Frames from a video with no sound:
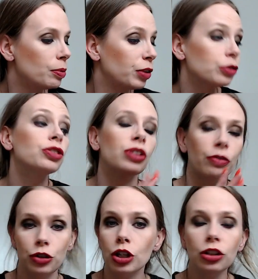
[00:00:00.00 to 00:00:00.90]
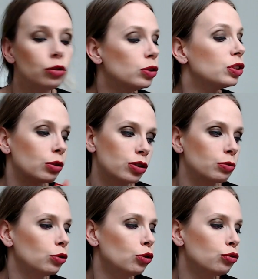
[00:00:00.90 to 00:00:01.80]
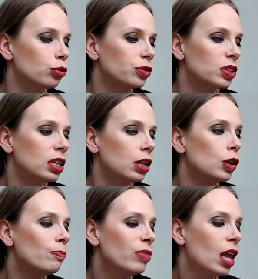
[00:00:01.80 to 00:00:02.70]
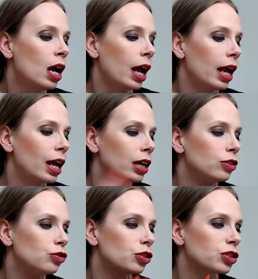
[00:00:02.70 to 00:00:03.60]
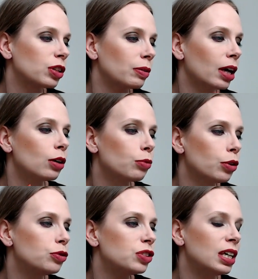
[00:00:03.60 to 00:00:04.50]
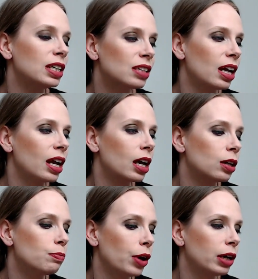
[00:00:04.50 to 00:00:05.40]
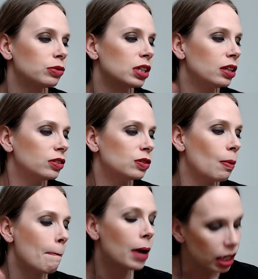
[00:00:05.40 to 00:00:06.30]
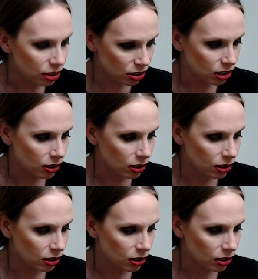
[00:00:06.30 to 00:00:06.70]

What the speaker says: There's stuff you can use. There's some neutrals in here and just some kind of rosy and tan and brown tints, but